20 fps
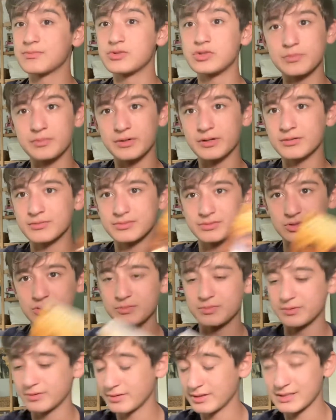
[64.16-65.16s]
super
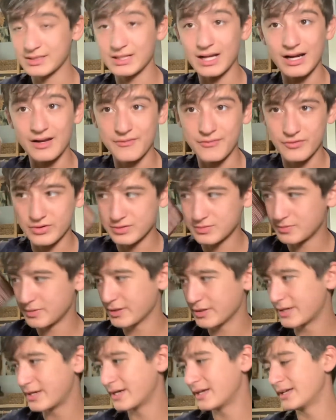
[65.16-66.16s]
super excited for this
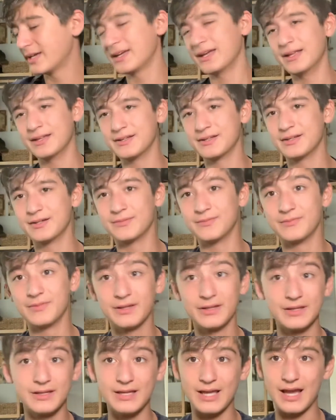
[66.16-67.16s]
book, and
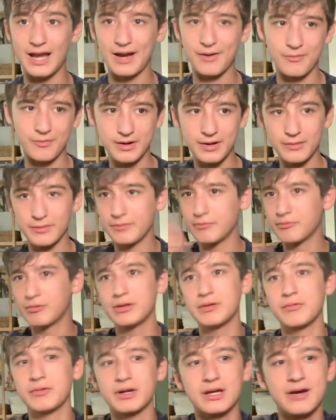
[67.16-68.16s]
yeah, I would really
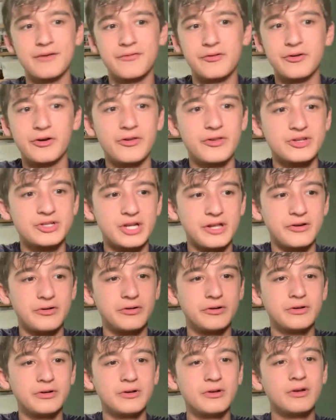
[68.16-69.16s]
want to cover it on the
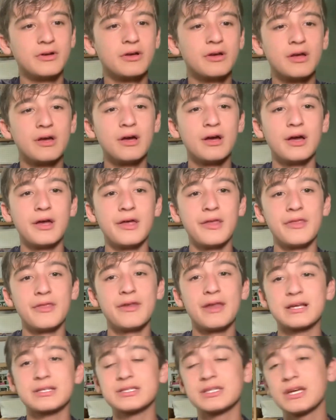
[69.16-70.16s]
channel. The
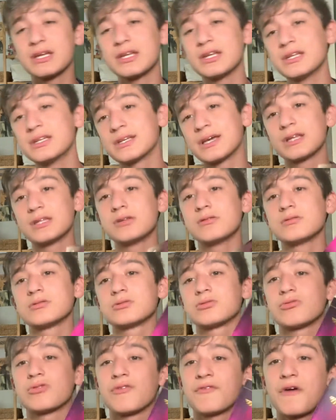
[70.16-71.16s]
next thing I need to get to is
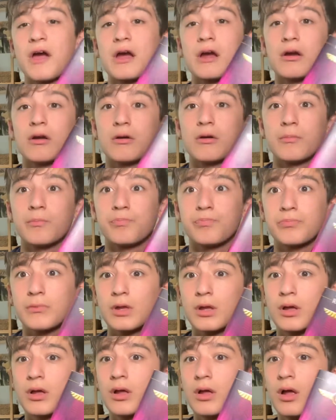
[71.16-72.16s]
Throne of Fire.
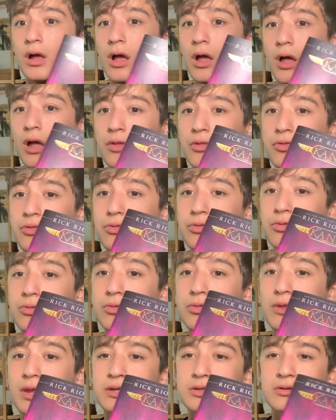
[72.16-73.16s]

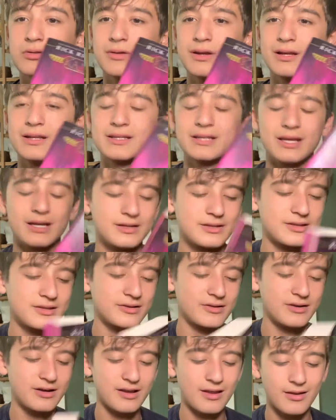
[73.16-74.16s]
That's correct. Yeah,
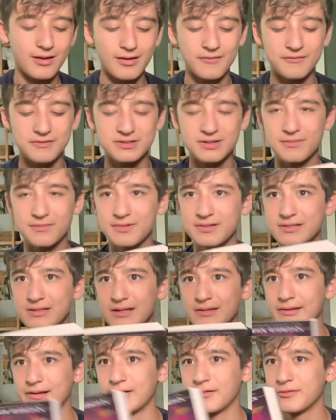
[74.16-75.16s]
for some reason
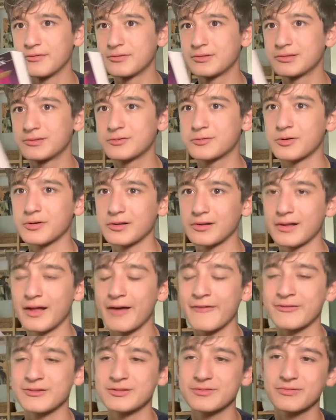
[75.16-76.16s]
it's that Throne of
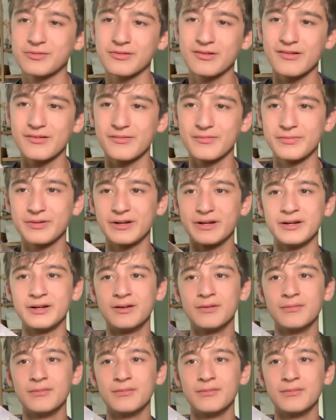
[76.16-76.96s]
Glass, but